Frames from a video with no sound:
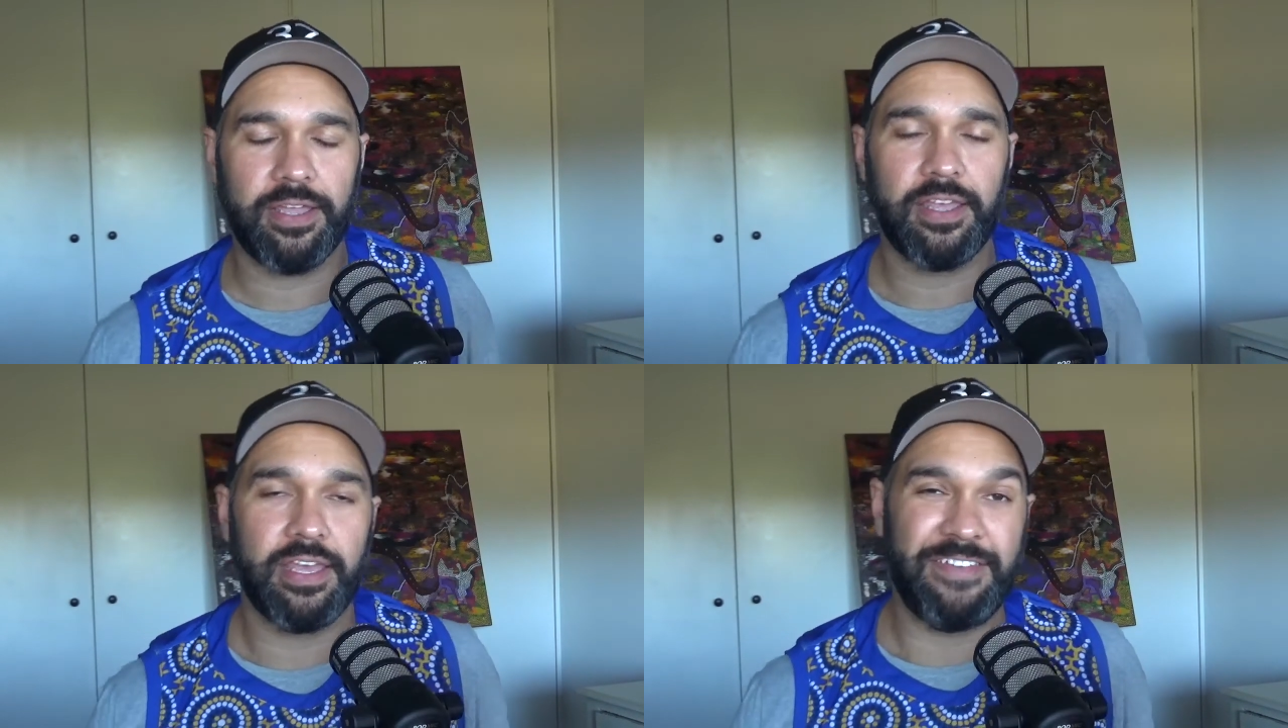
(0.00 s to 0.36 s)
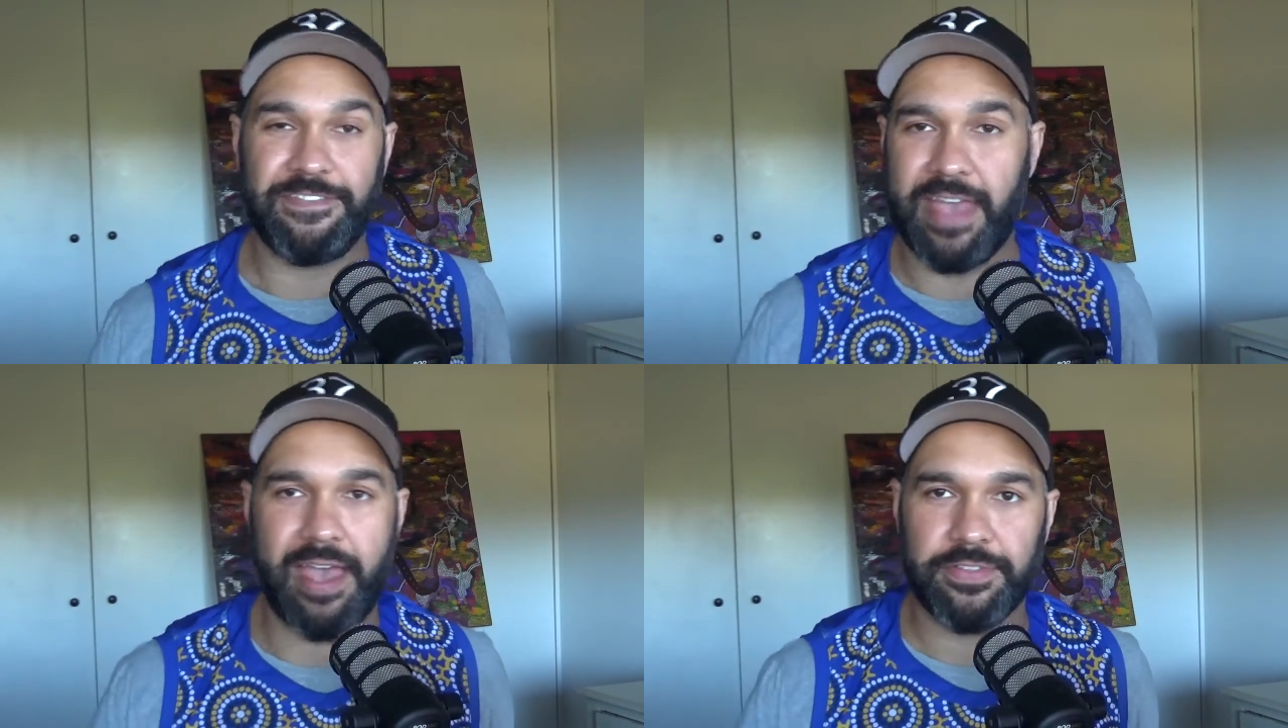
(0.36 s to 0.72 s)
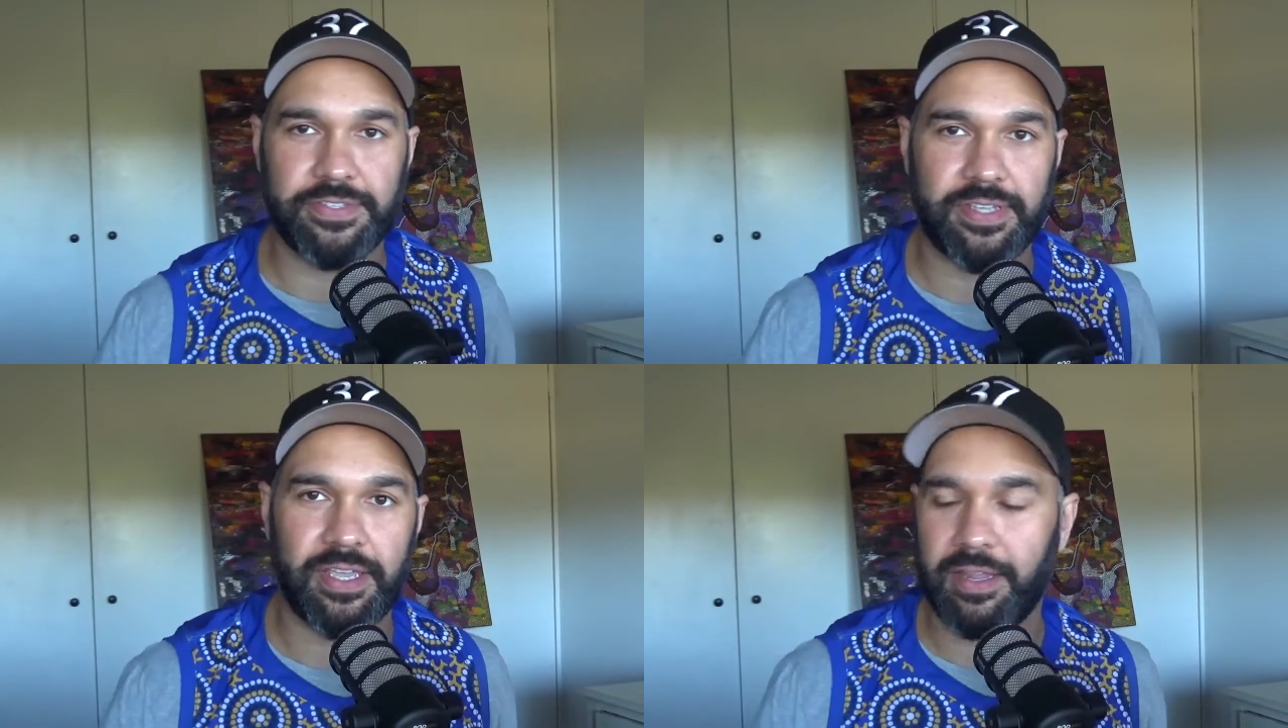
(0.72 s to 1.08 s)
If you haven't
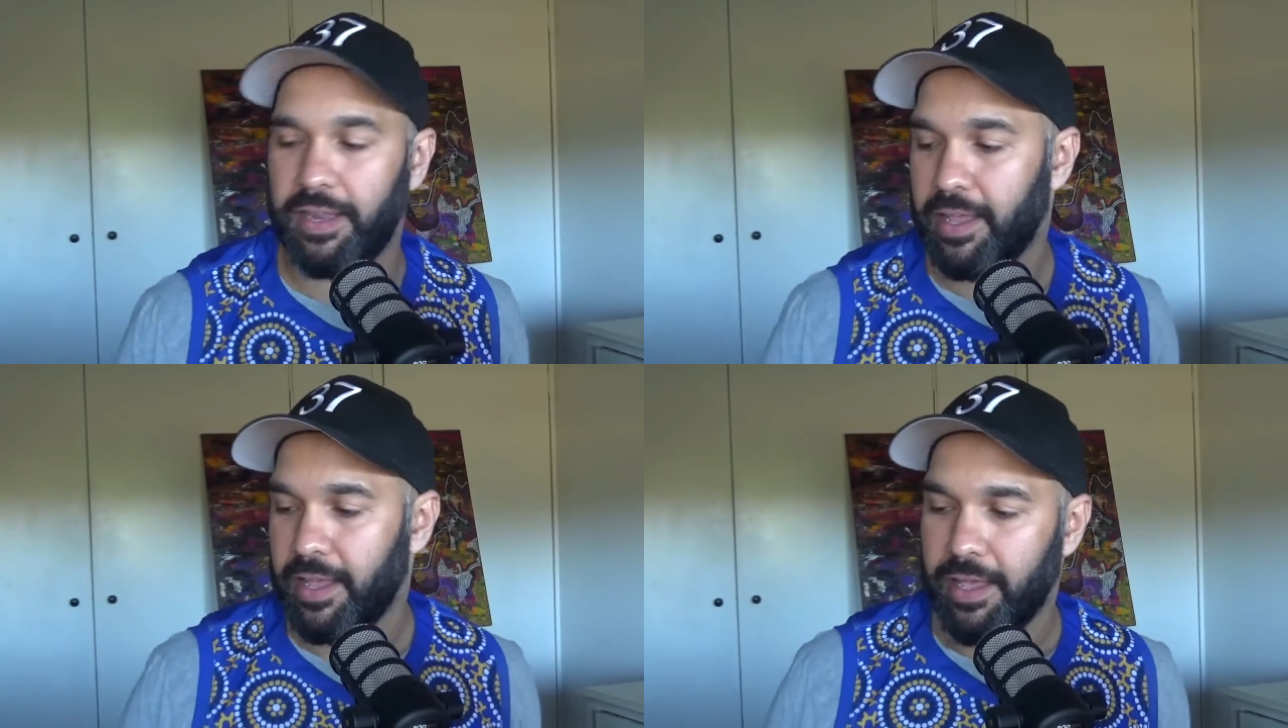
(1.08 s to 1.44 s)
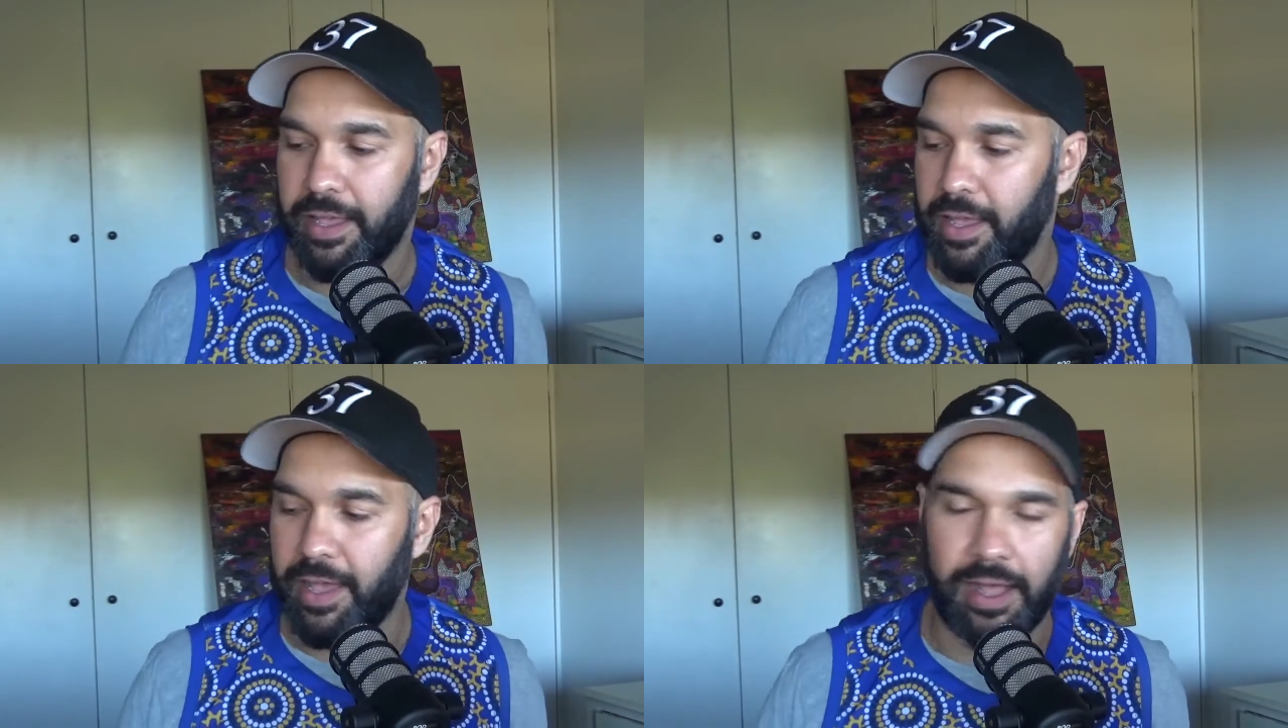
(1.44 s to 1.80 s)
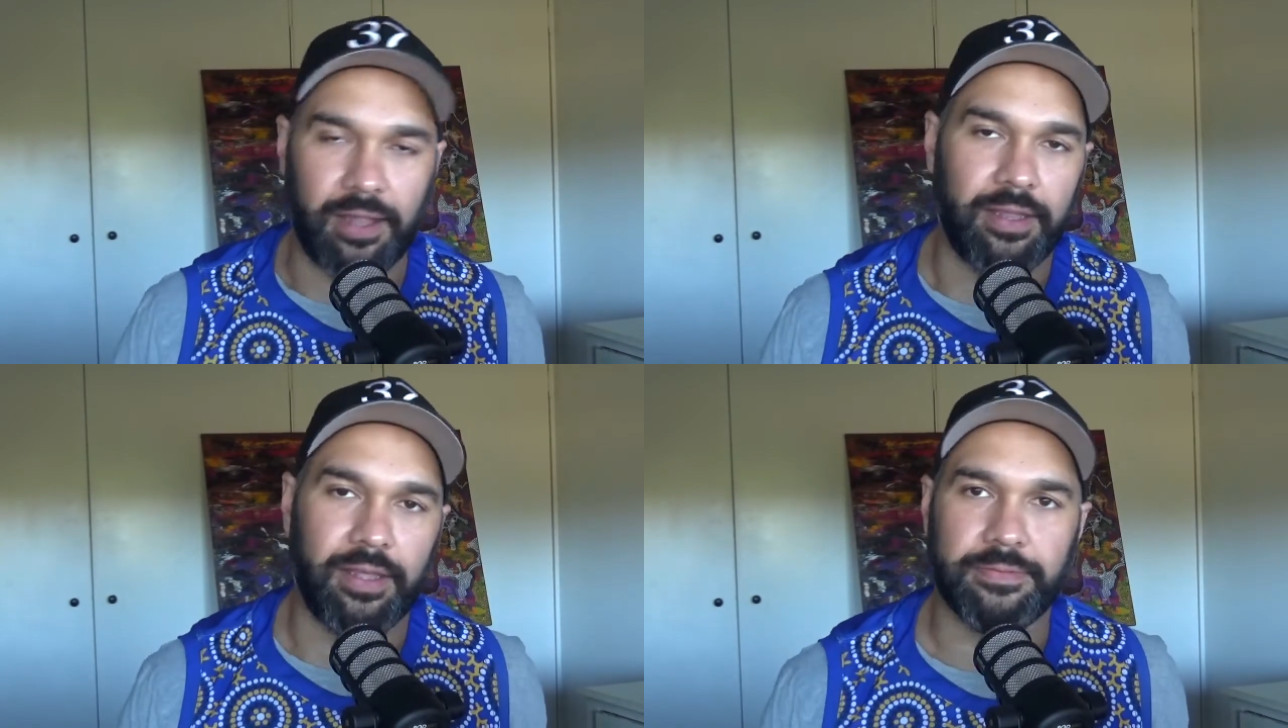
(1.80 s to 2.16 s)
seen it,
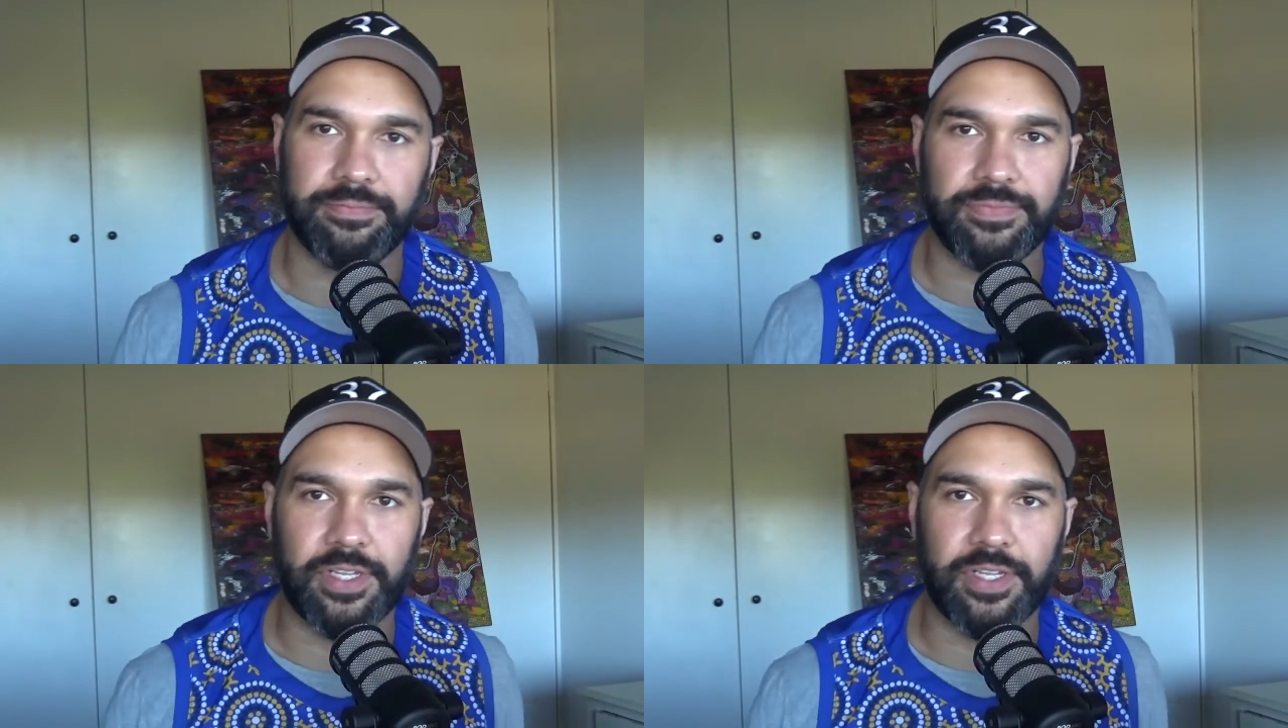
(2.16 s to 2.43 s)
I'll